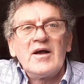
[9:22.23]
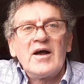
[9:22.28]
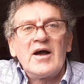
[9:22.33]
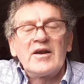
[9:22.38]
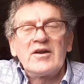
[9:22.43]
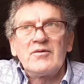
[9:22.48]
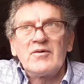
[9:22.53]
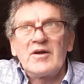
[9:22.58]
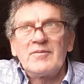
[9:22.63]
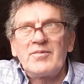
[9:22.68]

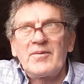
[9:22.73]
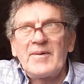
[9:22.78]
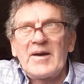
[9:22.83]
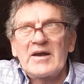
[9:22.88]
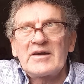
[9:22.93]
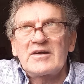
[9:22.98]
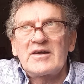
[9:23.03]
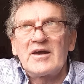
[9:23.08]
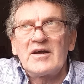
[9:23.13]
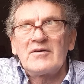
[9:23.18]
Anyway, I'll be
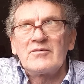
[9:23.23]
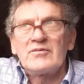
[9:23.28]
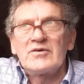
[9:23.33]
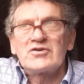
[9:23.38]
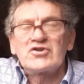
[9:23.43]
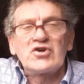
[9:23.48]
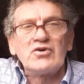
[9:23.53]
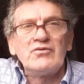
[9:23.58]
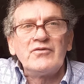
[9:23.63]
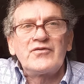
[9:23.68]
back
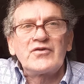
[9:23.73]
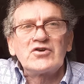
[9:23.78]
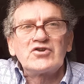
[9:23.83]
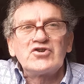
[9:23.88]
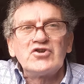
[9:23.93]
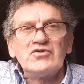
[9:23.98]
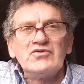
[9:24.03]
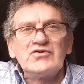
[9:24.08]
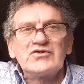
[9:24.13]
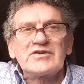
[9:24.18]
with 2 for
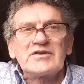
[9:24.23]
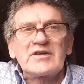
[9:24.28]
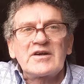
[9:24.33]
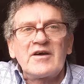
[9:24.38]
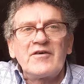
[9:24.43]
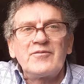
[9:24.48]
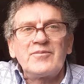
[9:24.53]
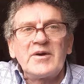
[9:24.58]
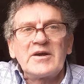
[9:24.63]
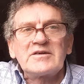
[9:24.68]
Tuesday that
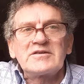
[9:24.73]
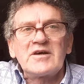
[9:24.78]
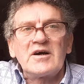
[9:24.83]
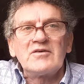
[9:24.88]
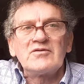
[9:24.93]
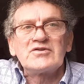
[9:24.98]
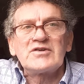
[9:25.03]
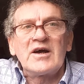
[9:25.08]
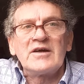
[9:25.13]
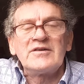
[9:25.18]
I've picked
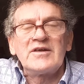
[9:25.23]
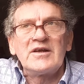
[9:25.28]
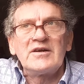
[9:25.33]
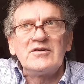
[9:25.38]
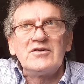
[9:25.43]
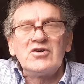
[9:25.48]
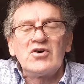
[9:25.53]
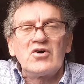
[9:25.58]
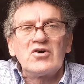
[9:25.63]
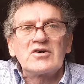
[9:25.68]
out, and
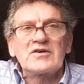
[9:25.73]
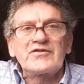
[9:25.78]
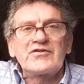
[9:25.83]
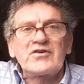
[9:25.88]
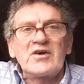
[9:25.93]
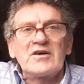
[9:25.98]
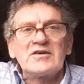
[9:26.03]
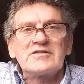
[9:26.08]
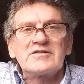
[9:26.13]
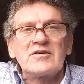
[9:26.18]
then York
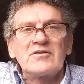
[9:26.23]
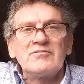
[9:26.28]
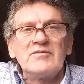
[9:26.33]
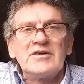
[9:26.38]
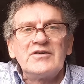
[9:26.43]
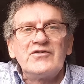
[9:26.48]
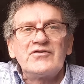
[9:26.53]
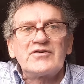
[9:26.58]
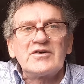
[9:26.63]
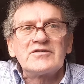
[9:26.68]
starts on
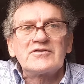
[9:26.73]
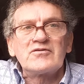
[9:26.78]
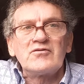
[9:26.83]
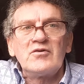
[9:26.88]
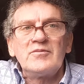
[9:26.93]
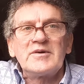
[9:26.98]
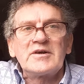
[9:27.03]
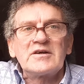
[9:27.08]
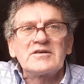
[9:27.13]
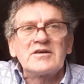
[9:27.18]
Wednesday, so
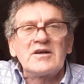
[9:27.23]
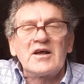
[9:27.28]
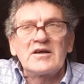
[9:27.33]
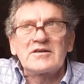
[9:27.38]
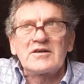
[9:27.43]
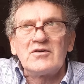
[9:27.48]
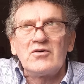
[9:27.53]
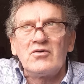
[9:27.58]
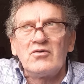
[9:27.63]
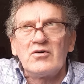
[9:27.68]
we'll be getting a
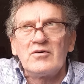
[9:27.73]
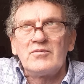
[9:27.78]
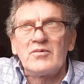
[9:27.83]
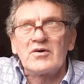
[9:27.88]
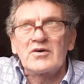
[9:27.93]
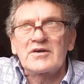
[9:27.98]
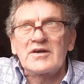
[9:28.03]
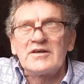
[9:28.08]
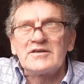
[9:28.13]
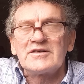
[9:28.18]
lot of
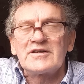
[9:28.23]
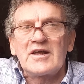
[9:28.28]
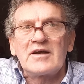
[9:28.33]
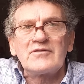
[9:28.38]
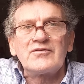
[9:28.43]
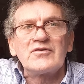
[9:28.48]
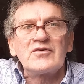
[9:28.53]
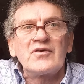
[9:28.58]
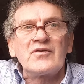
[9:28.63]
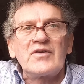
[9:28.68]
homework into
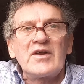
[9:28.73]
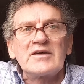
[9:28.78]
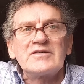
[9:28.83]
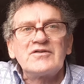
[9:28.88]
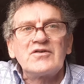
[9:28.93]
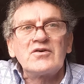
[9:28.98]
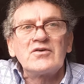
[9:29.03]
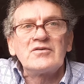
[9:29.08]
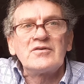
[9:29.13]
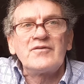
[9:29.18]
that for the
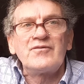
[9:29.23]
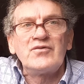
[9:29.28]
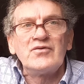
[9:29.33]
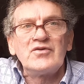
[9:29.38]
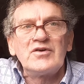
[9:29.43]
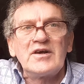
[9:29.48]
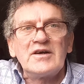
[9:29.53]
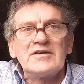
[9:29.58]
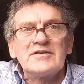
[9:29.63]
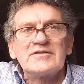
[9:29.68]
next few
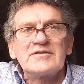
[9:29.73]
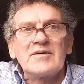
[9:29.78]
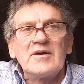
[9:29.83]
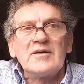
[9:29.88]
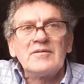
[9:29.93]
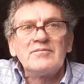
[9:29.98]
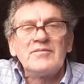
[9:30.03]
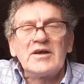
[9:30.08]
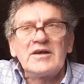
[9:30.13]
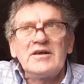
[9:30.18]
days.
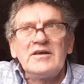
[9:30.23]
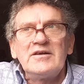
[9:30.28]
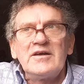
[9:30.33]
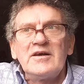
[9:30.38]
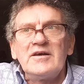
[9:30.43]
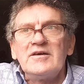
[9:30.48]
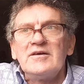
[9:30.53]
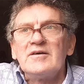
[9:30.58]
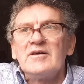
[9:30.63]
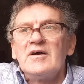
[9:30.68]
Mickey
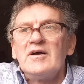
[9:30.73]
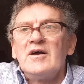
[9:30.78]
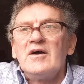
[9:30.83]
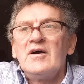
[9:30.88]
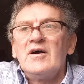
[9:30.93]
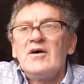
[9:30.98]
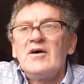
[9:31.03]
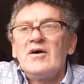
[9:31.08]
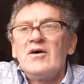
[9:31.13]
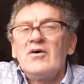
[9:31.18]
D,
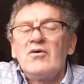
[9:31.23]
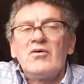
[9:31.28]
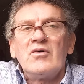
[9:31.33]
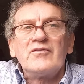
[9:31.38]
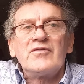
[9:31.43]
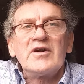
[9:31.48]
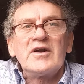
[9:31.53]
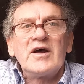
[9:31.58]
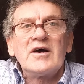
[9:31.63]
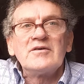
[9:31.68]

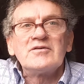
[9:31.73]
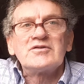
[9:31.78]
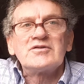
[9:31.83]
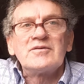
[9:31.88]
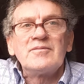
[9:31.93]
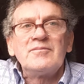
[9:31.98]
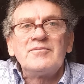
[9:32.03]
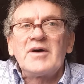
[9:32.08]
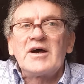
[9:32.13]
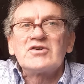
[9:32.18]
over and out.
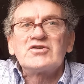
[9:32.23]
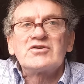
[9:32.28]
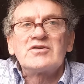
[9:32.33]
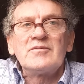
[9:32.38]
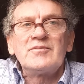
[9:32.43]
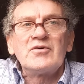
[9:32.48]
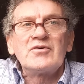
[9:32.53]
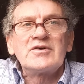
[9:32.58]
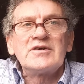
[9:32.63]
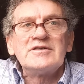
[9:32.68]
Bash the
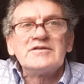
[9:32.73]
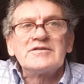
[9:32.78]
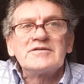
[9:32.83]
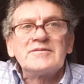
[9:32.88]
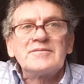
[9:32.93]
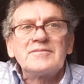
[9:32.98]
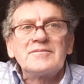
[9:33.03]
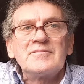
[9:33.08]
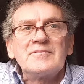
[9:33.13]
bookies.